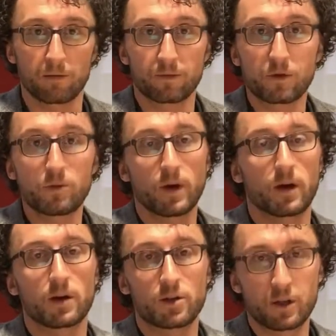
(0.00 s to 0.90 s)
renewable
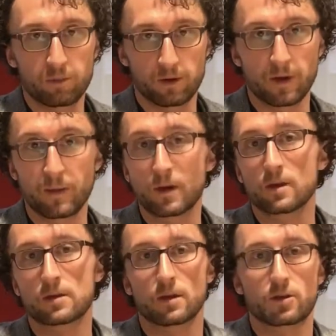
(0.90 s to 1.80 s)
energy deployment
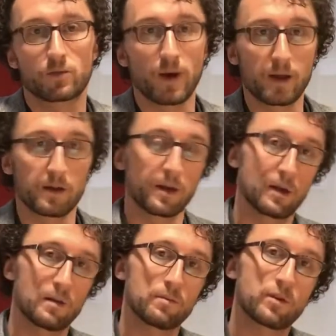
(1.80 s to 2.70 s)
in such a way that it
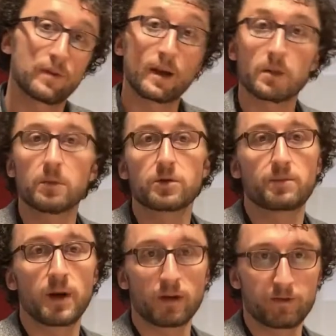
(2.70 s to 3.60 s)
can provide the
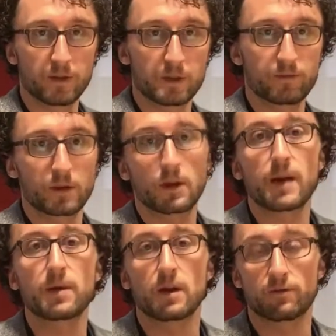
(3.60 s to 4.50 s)
most benefits for
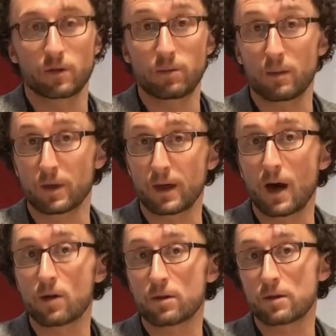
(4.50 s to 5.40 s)
climate and for public
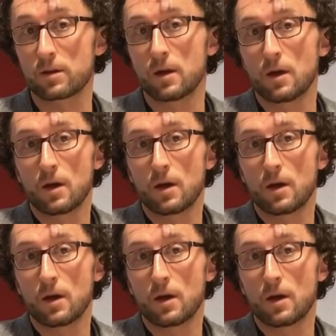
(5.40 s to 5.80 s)
health.